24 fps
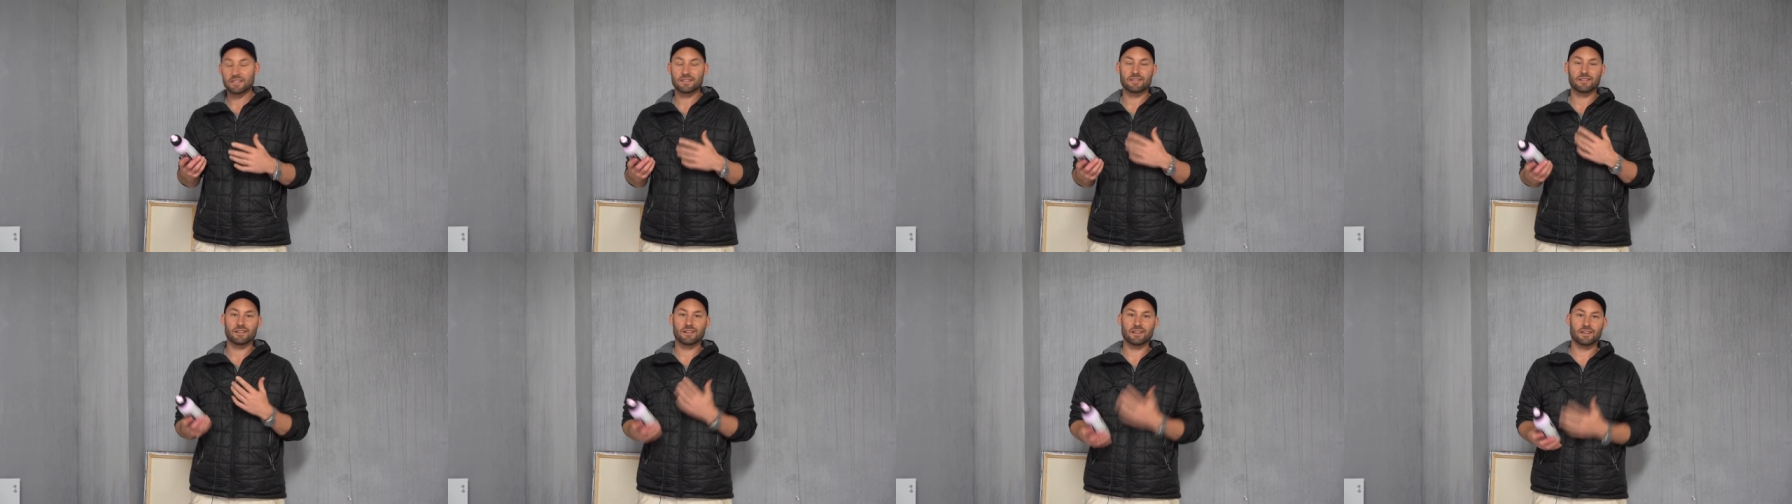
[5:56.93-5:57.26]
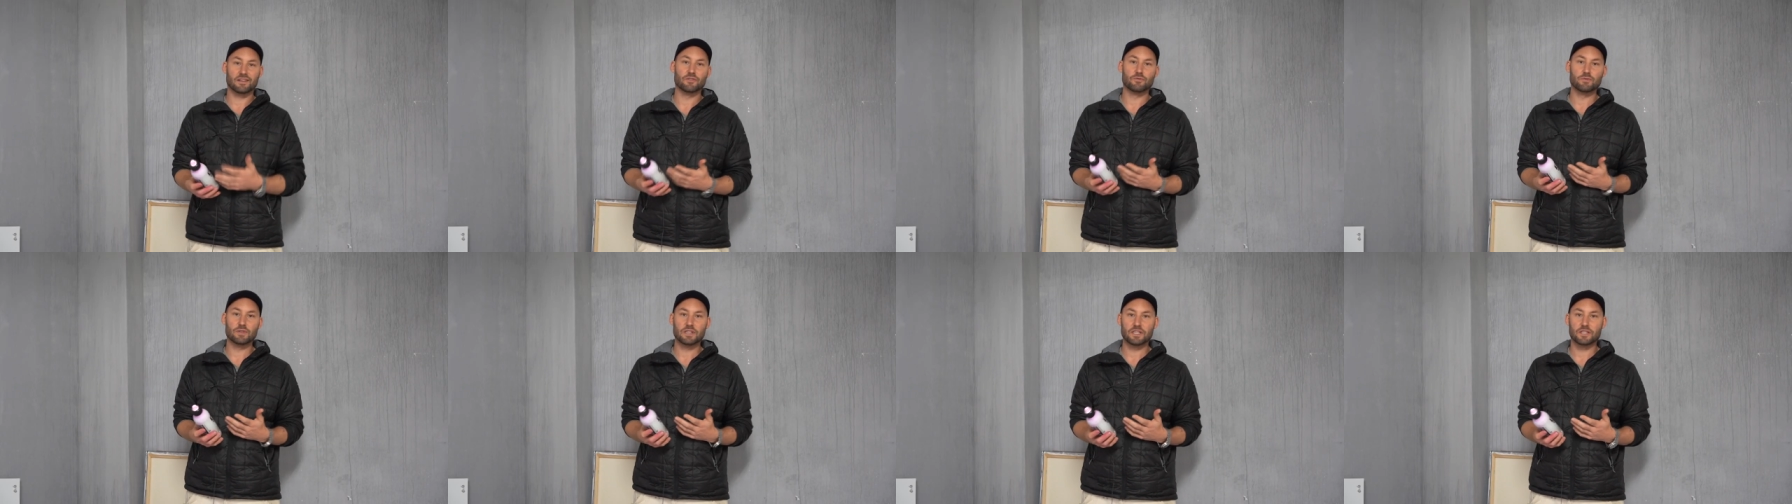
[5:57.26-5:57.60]
not like
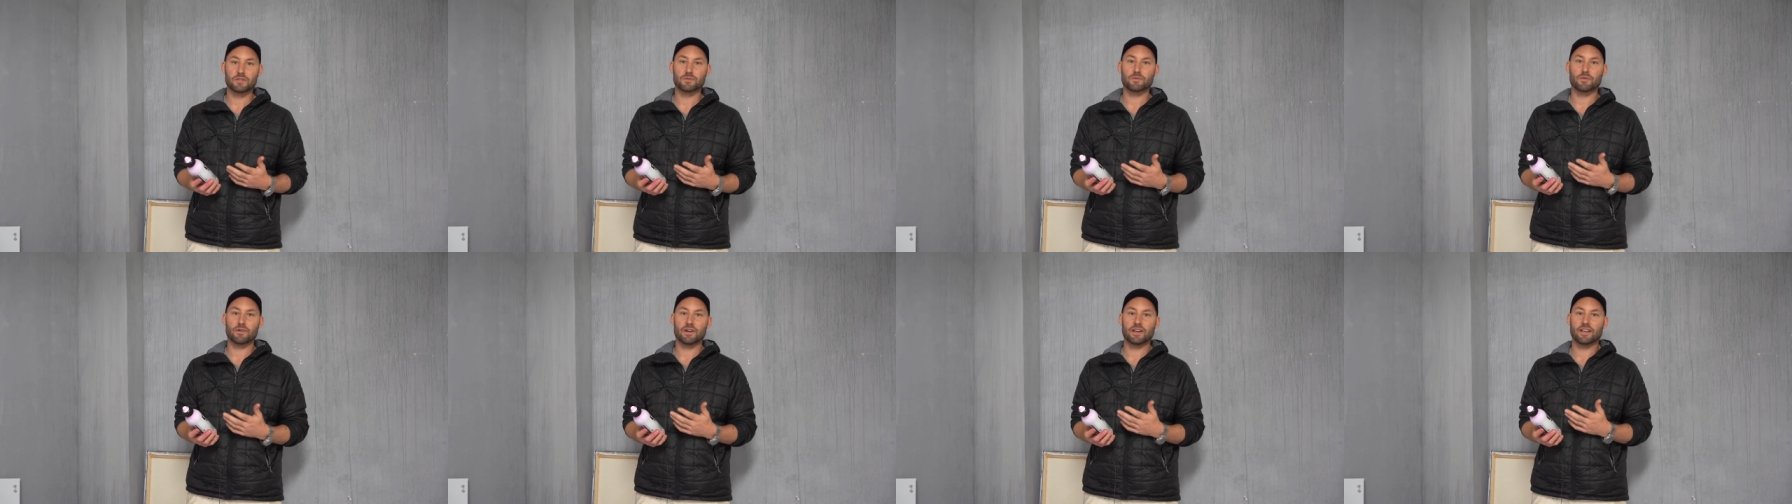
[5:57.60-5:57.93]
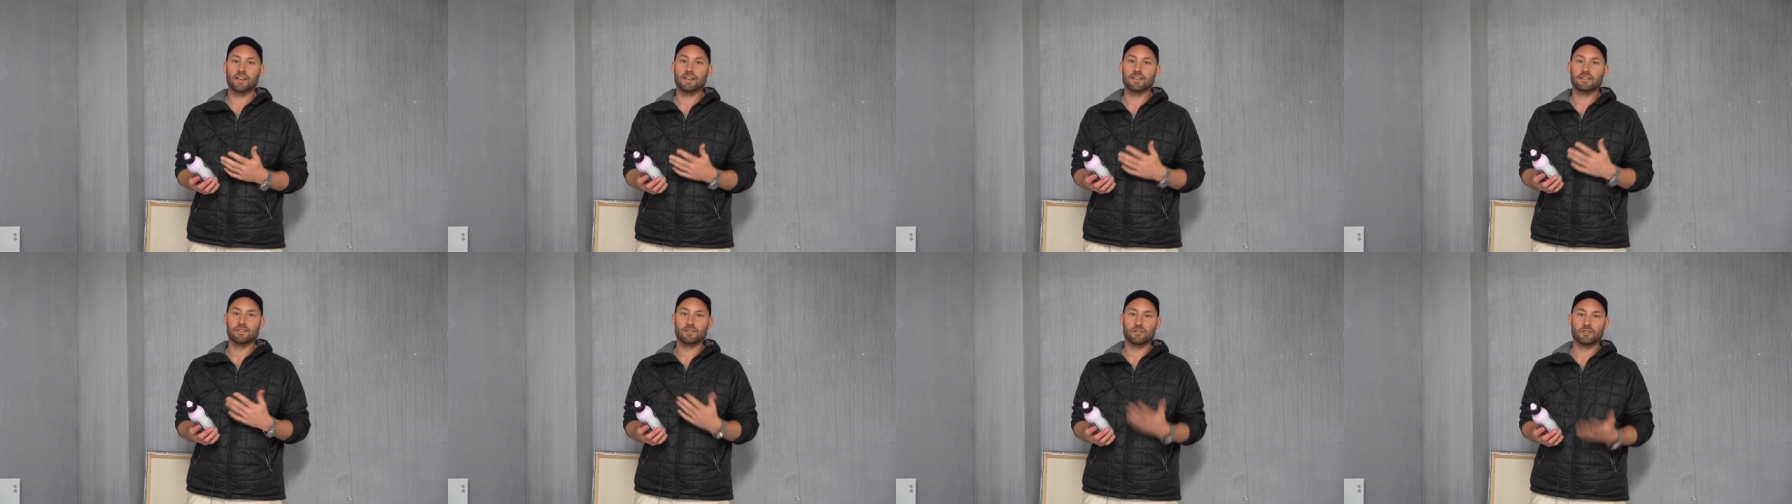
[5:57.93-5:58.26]
a real spray
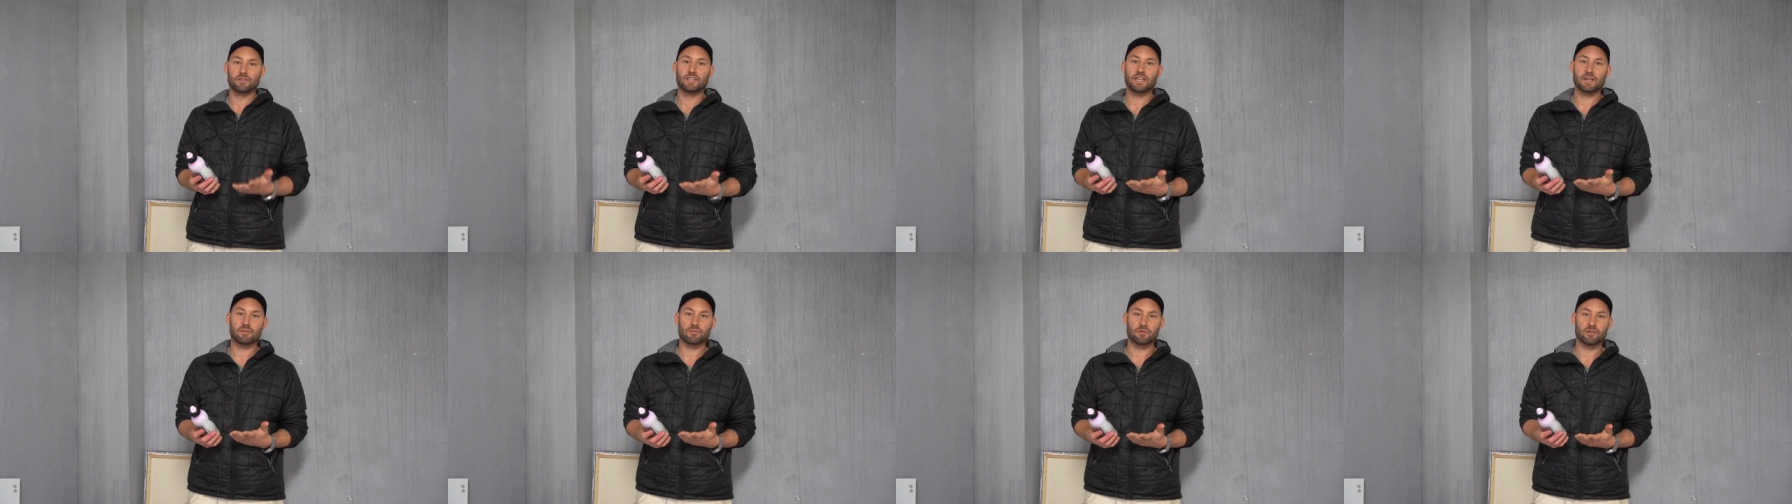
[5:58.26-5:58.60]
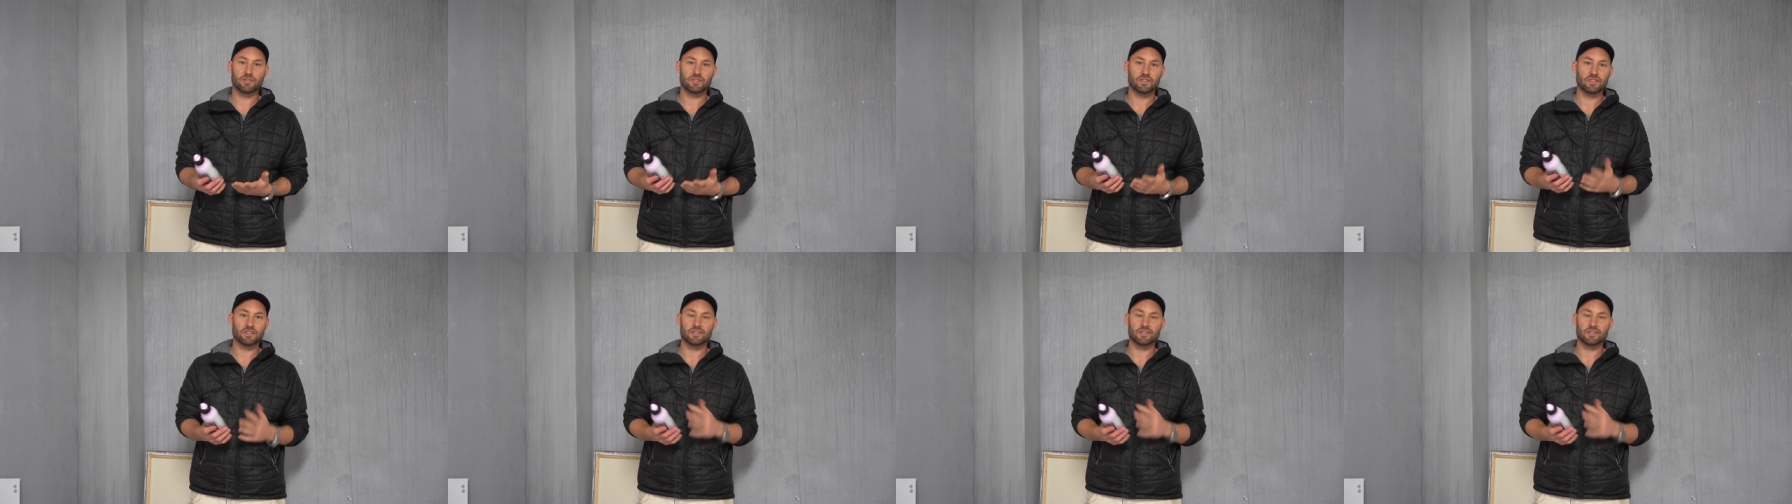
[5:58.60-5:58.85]
can or an airbrush.